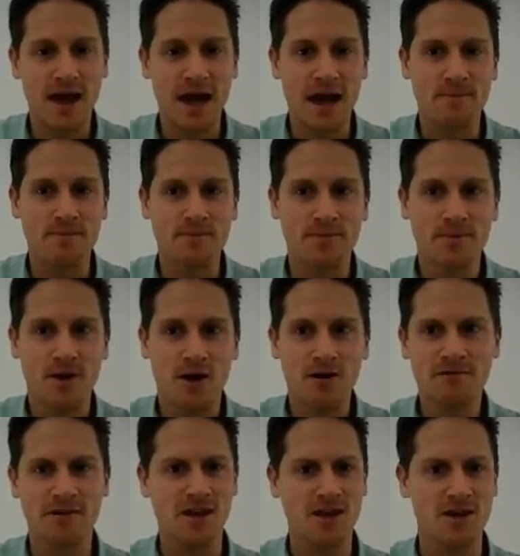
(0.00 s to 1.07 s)

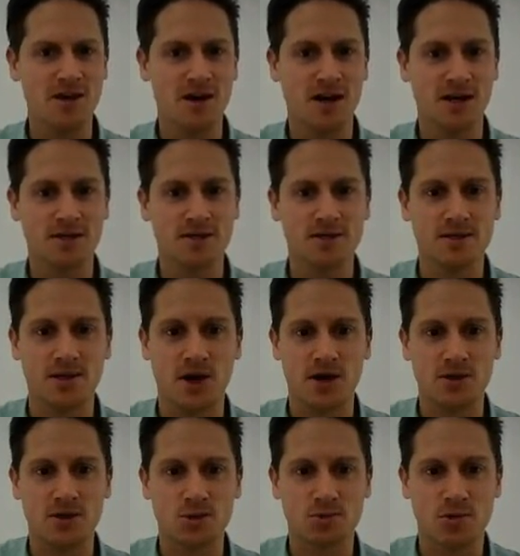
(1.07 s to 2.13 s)
Hopefully you guys
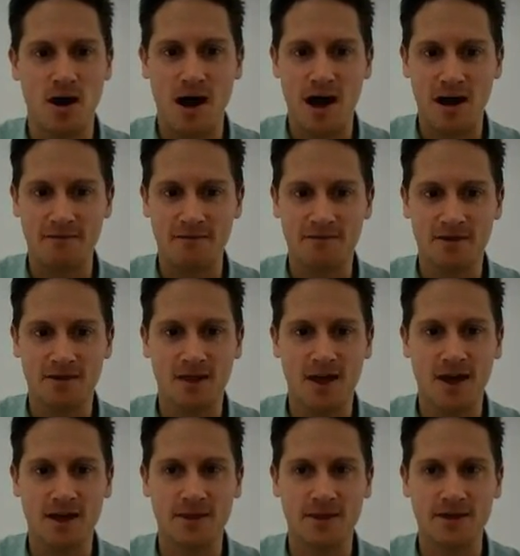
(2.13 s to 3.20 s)
don't drive
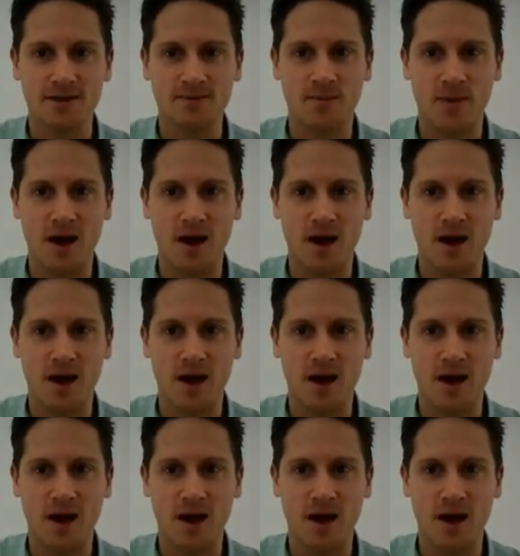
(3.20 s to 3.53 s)
like this,